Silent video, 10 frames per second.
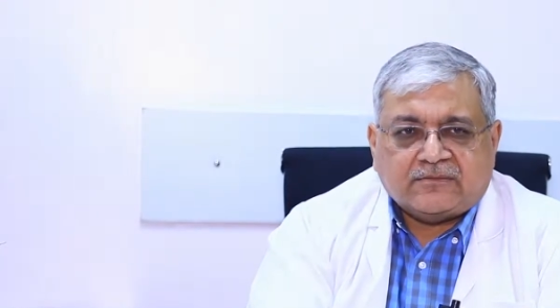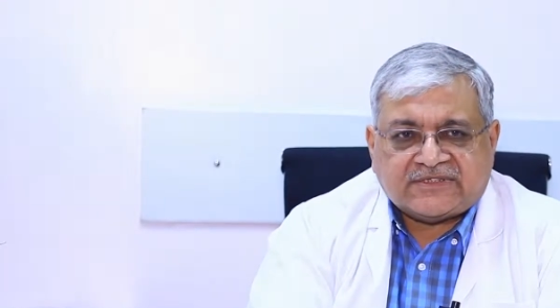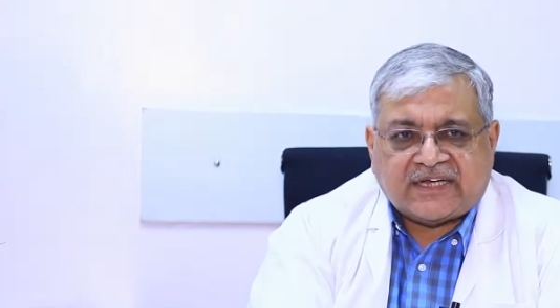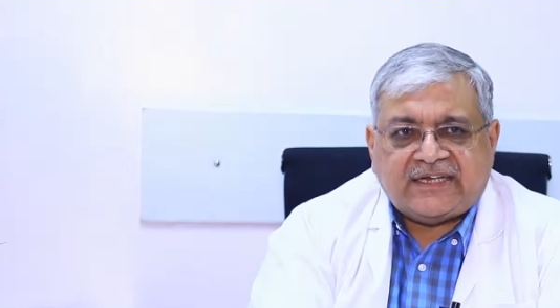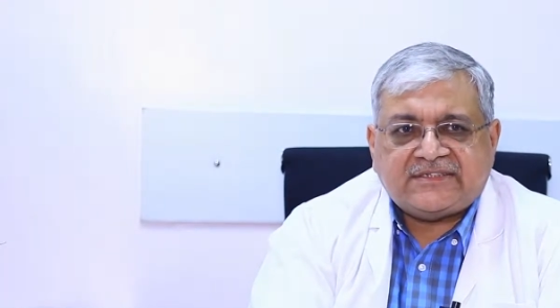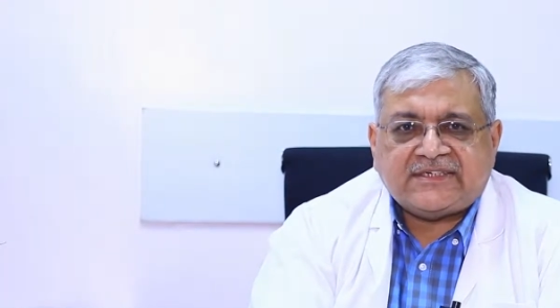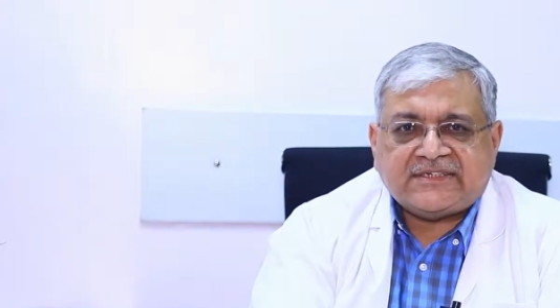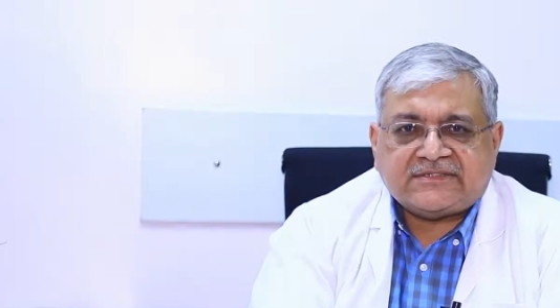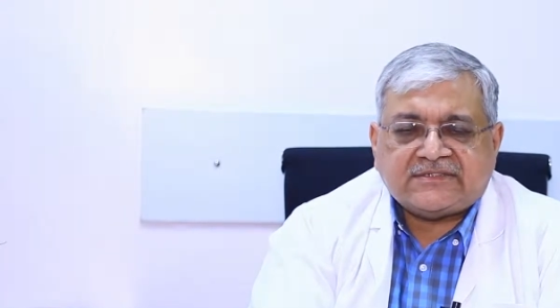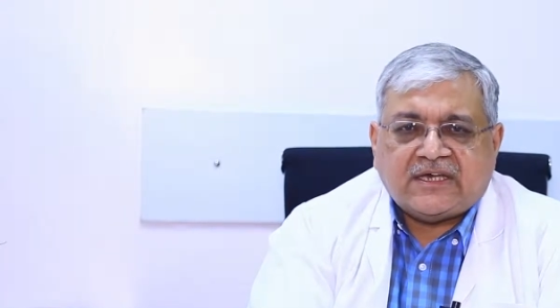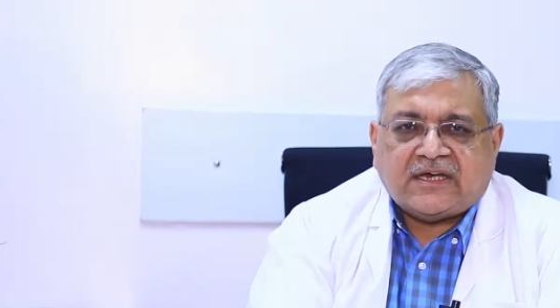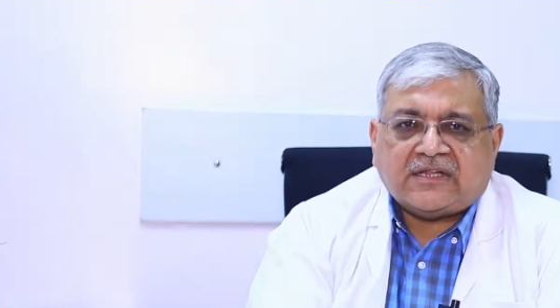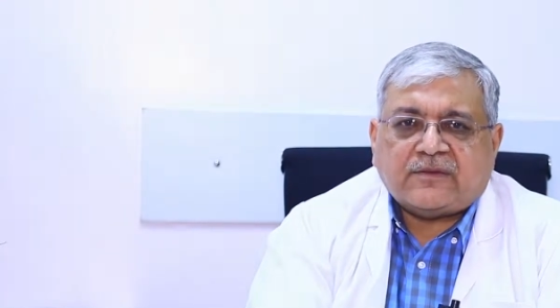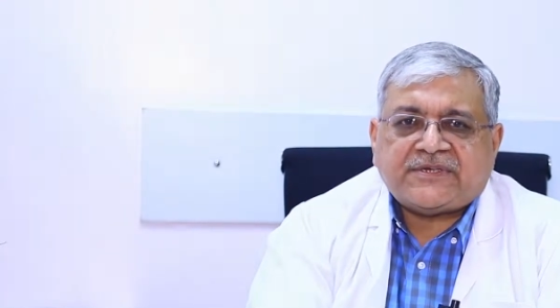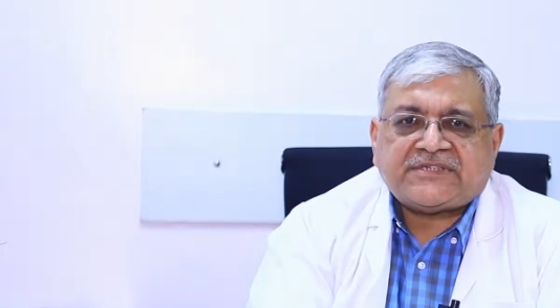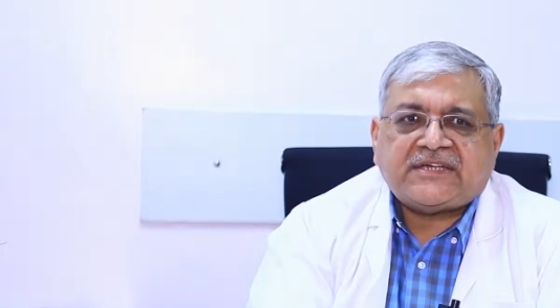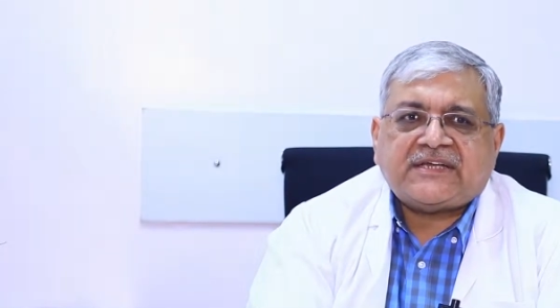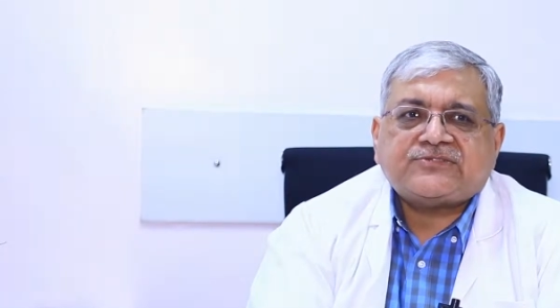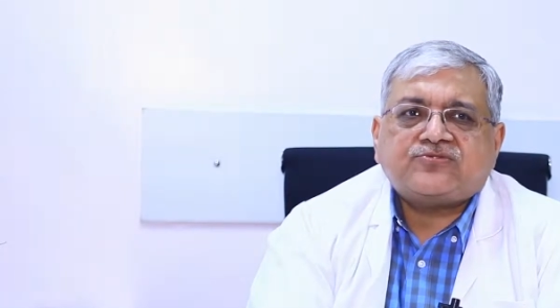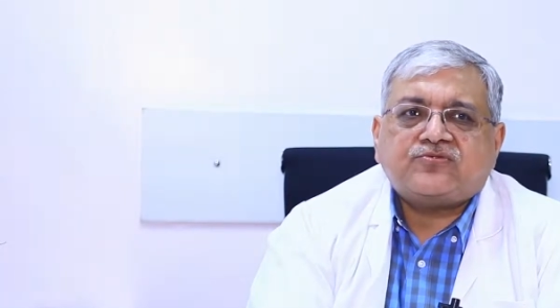besides these the patient
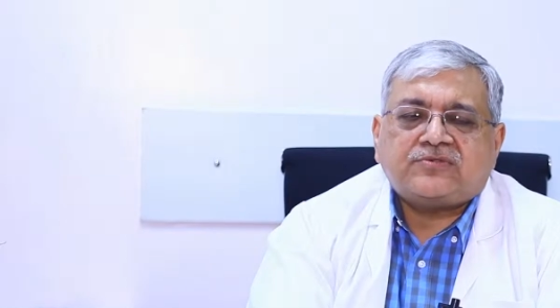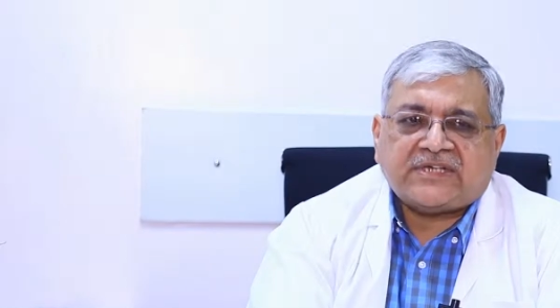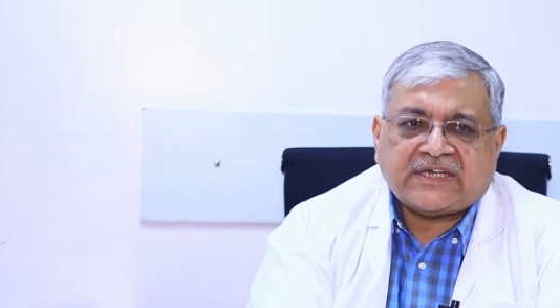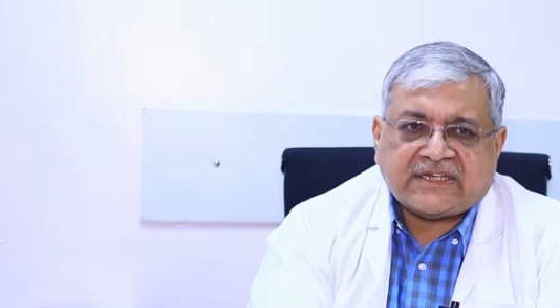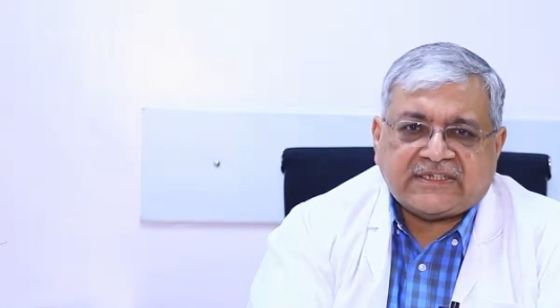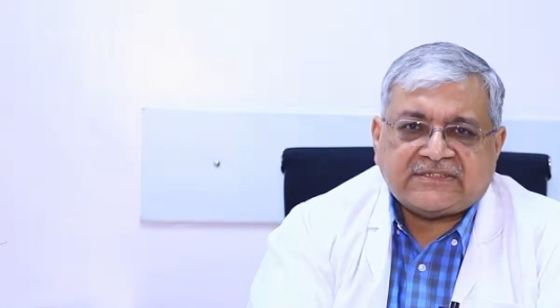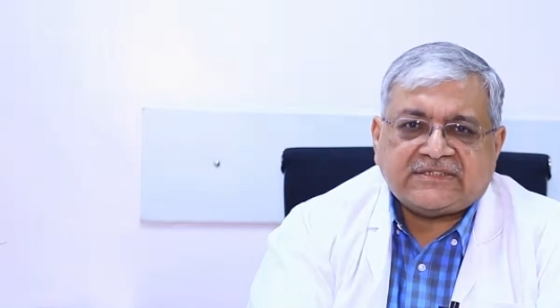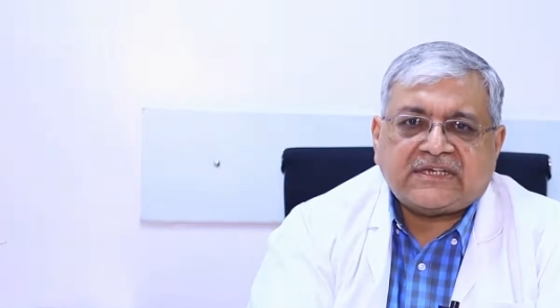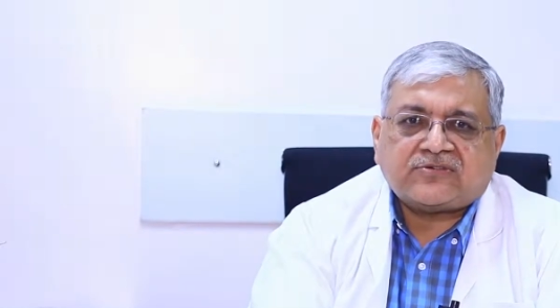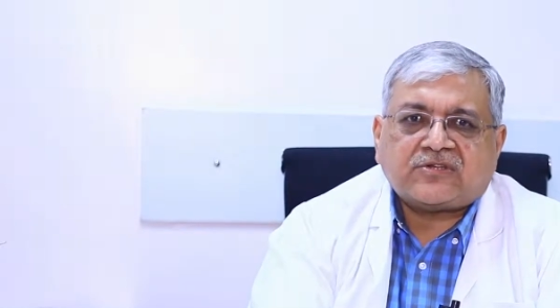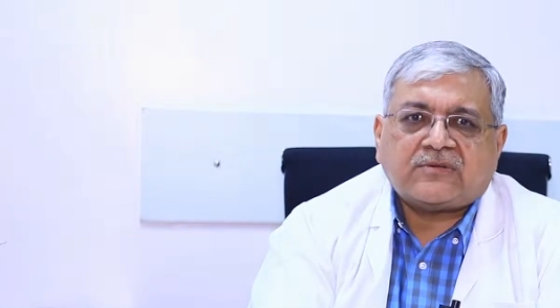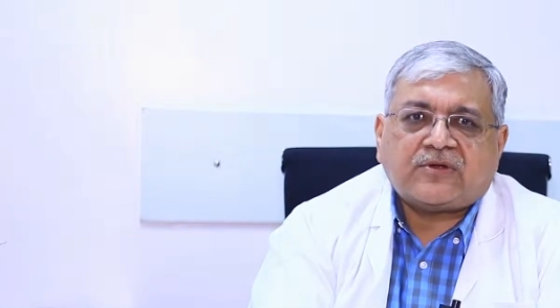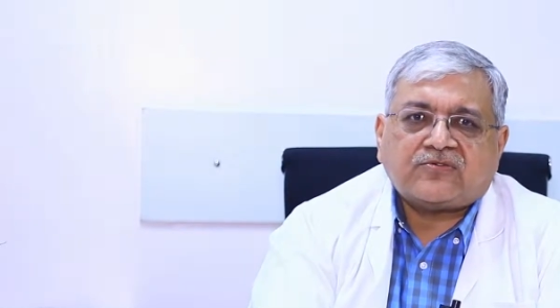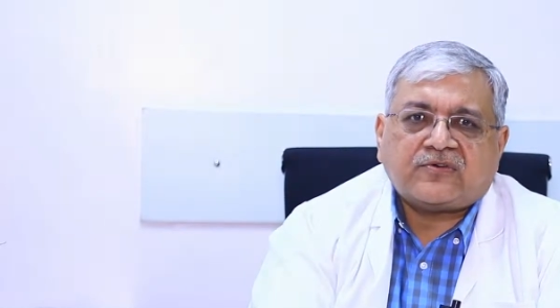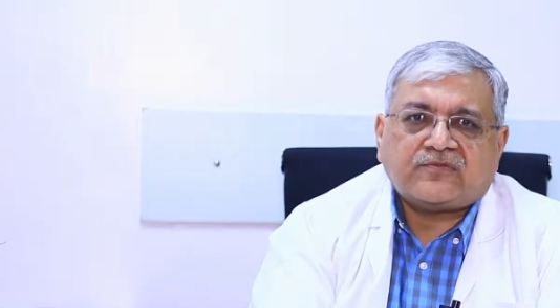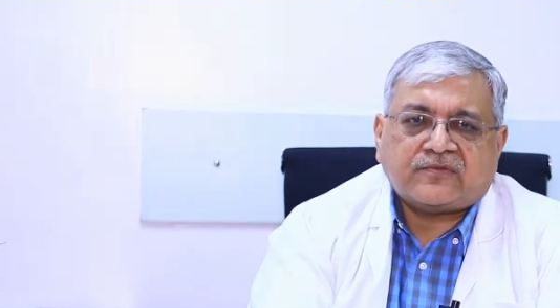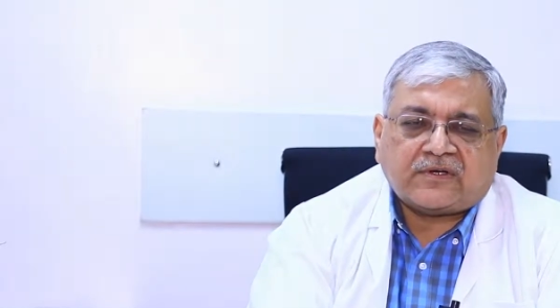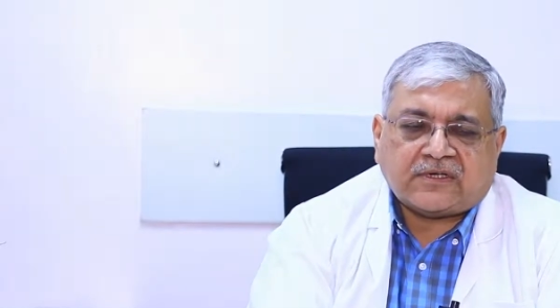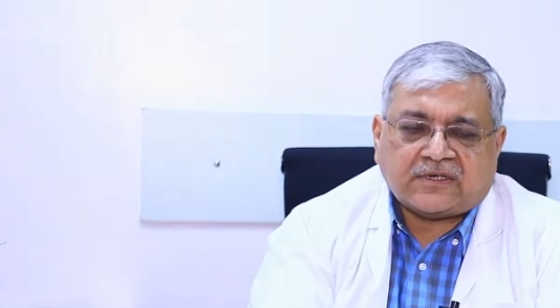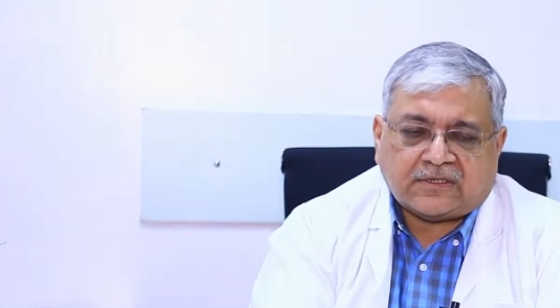has to decrease in the total amount of
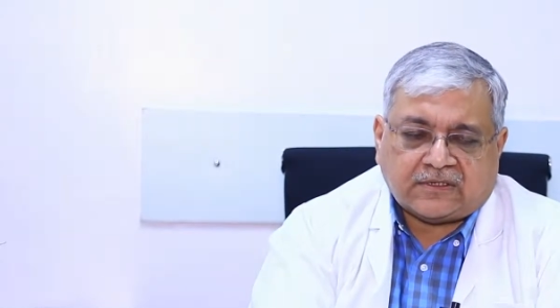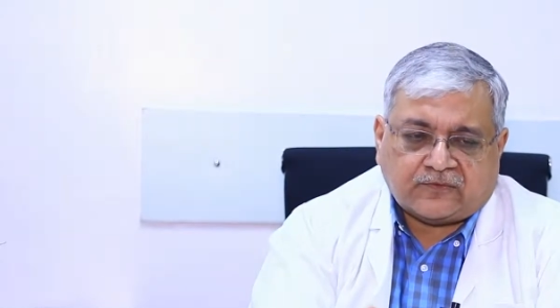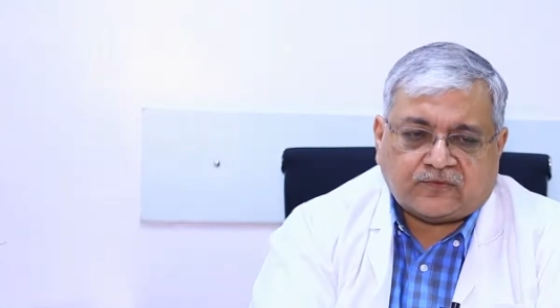uh,